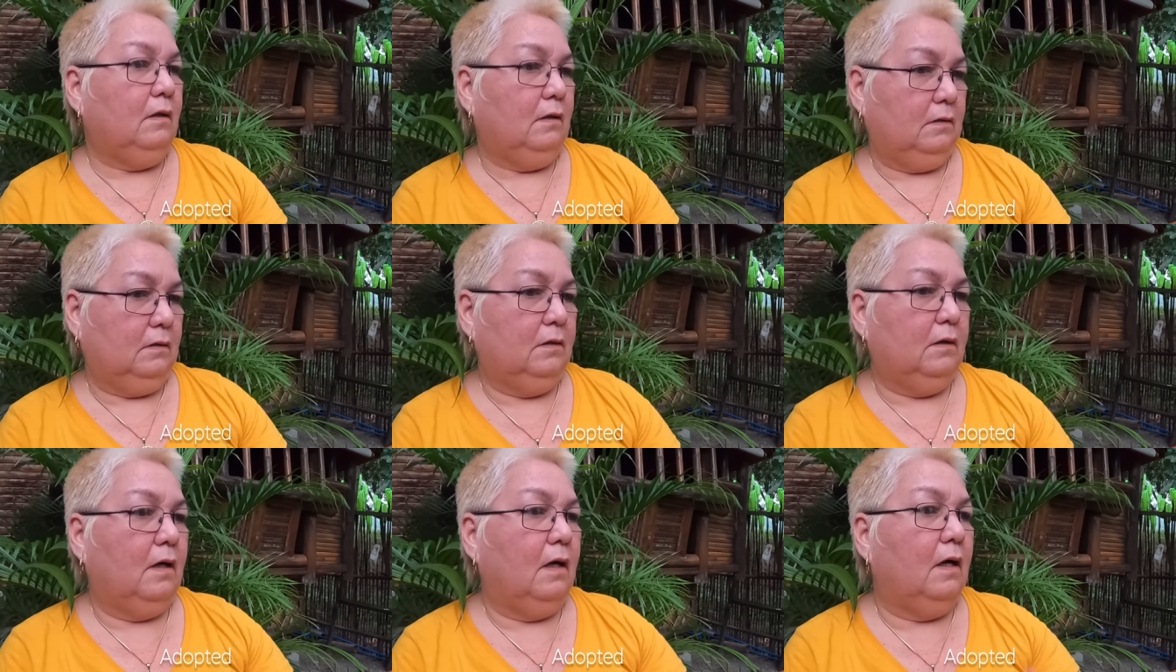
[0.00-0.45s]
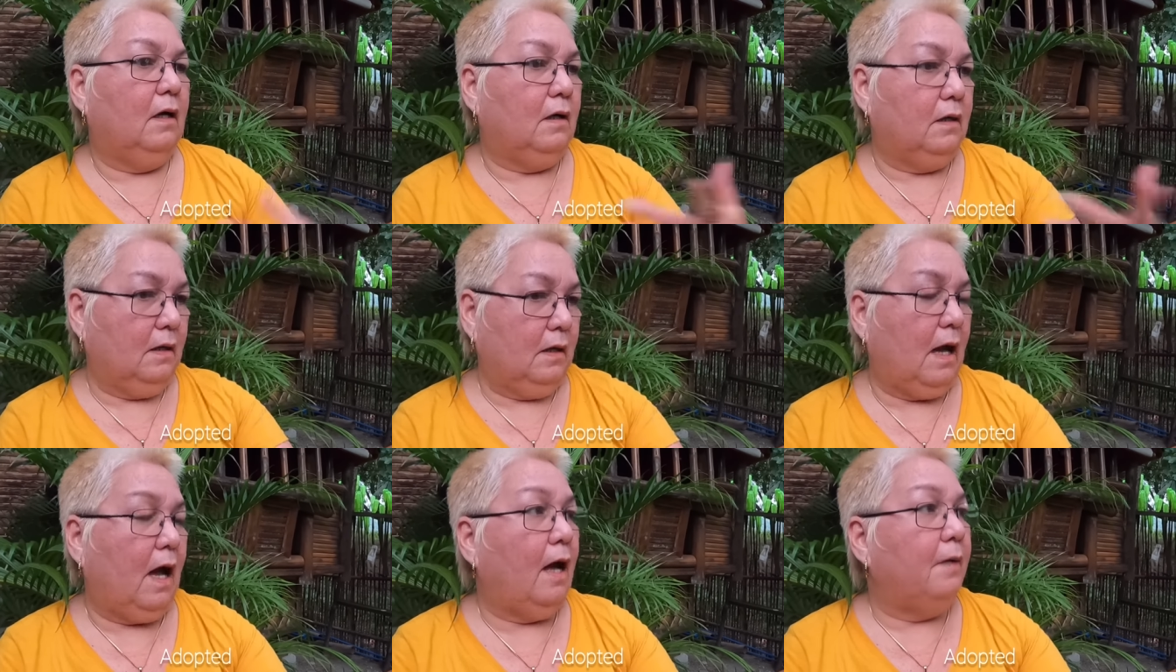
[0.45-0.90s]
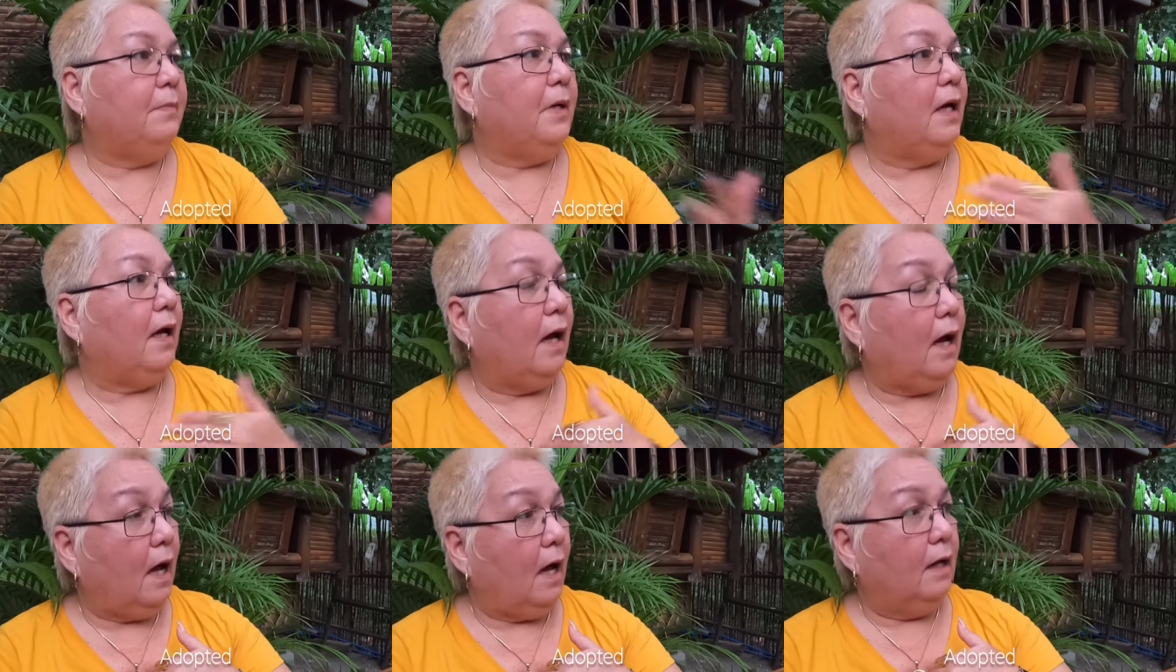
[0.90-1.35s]
Uh, I'm
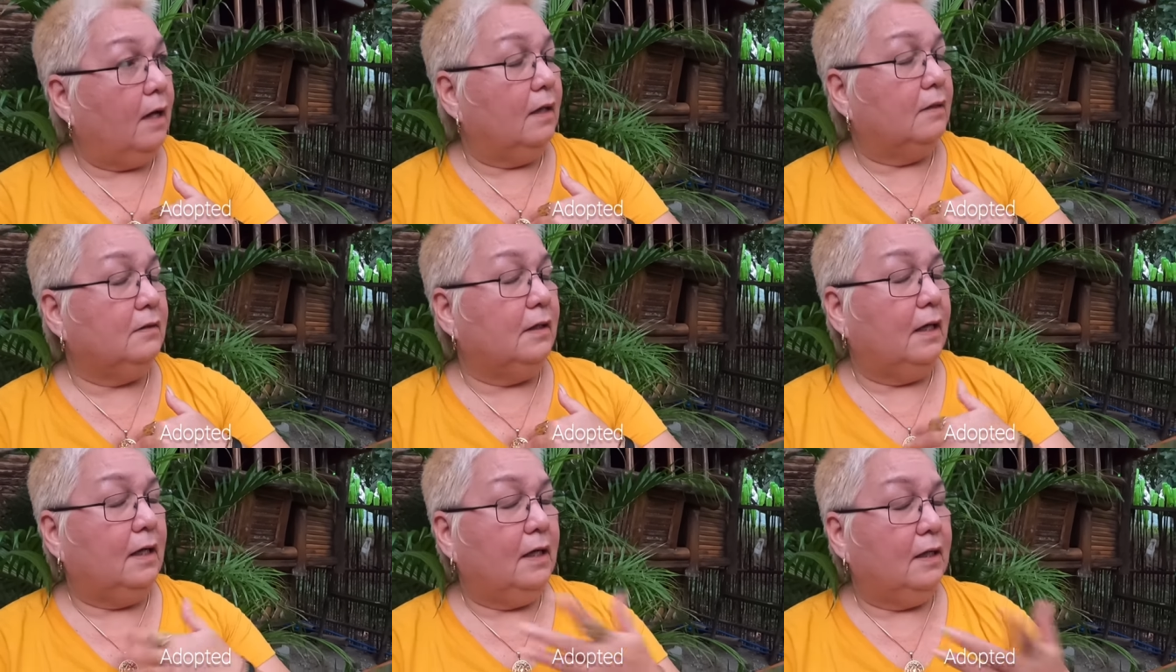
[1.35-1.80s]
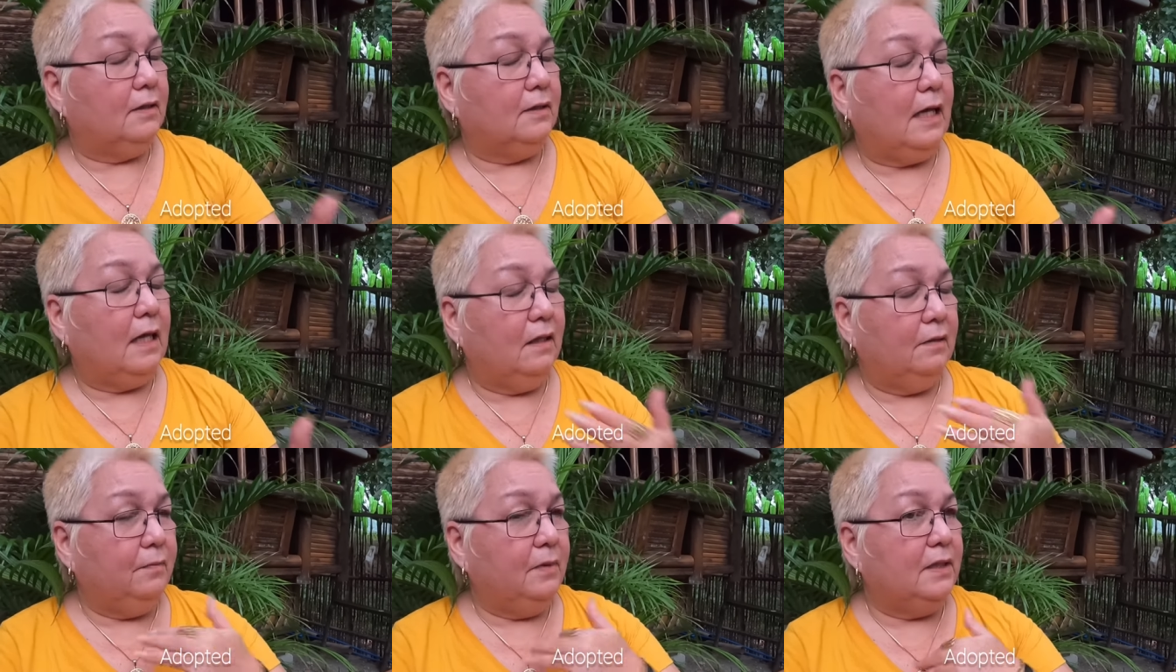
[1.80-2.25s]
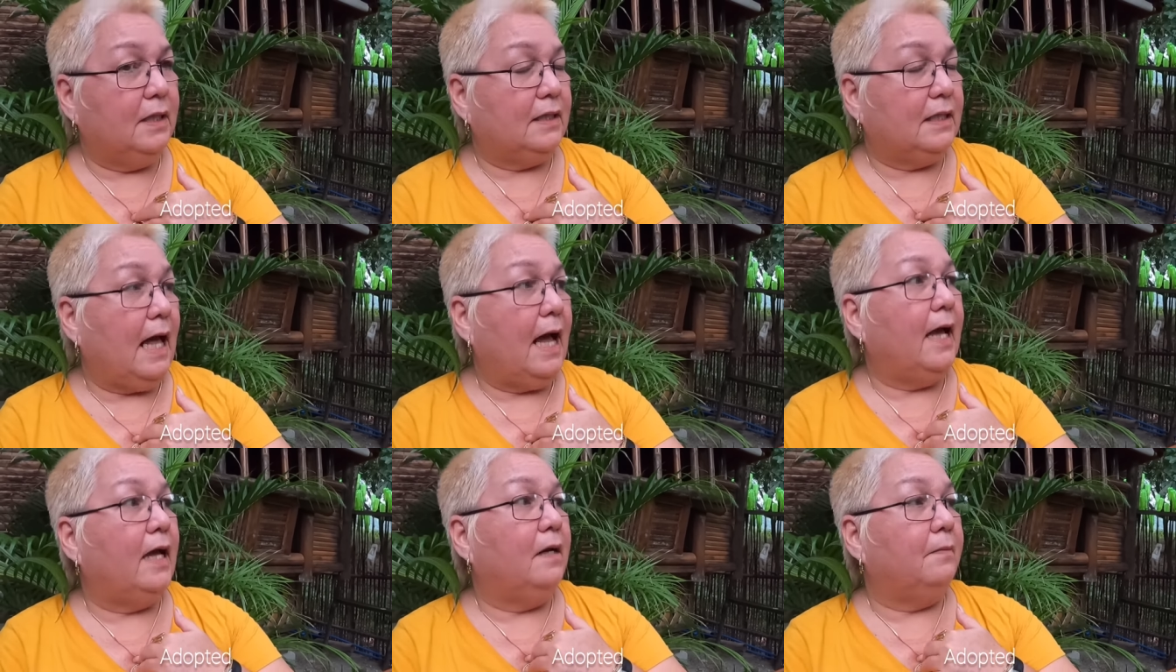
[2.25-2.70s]
a. They telling me that
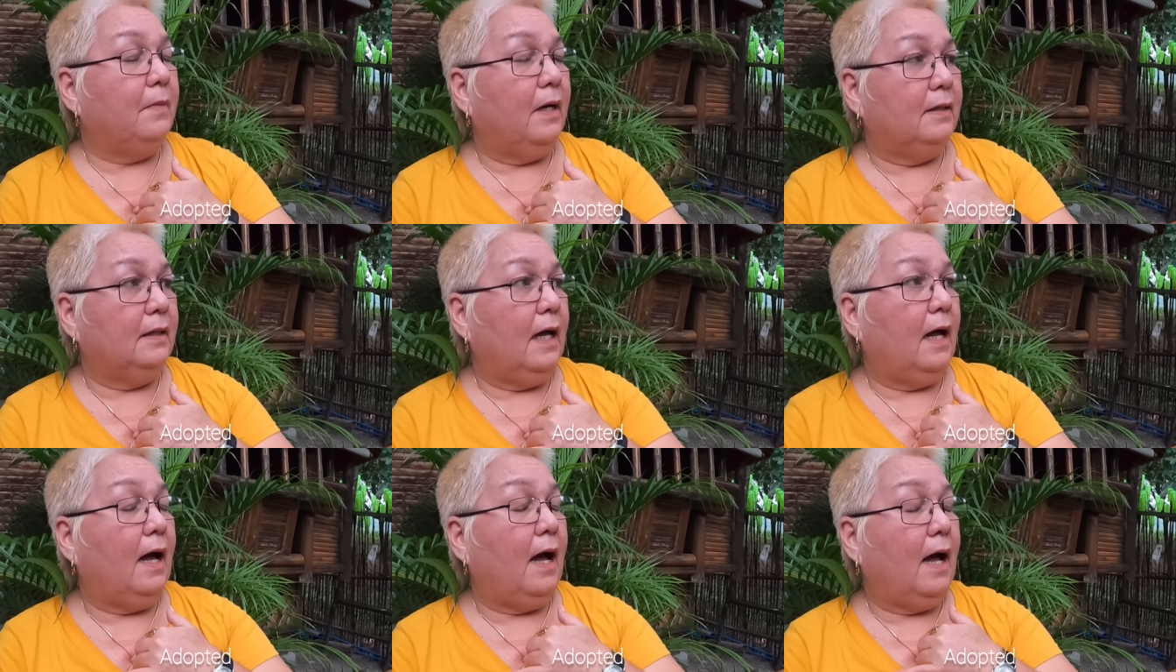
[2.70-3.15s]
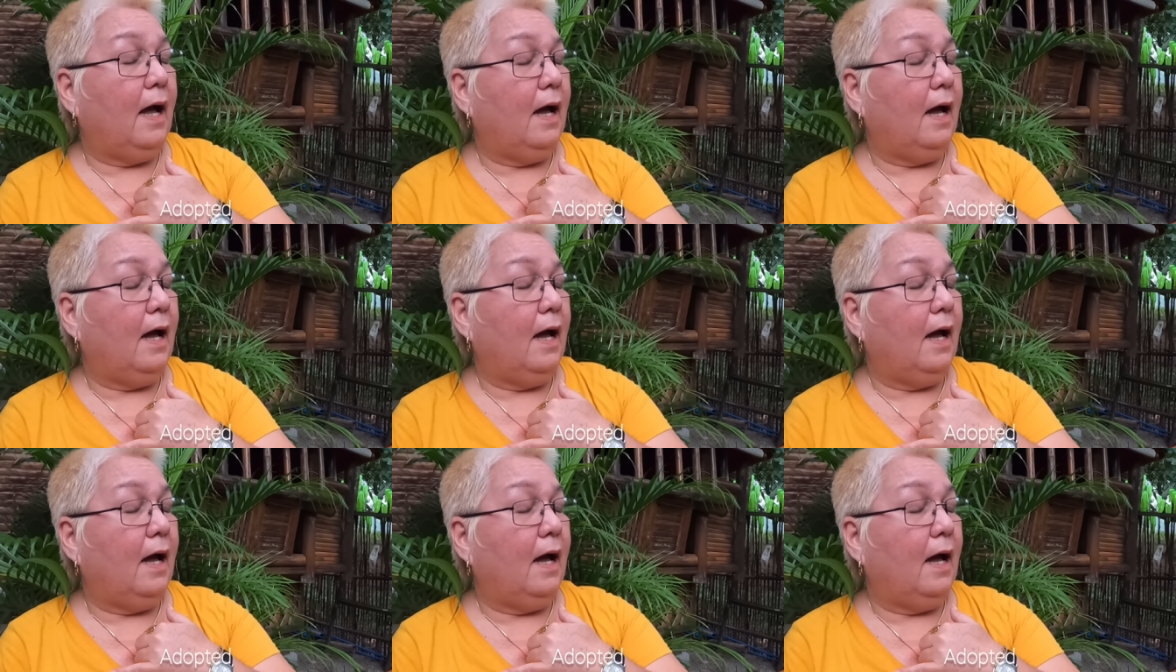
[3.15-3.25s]
I am an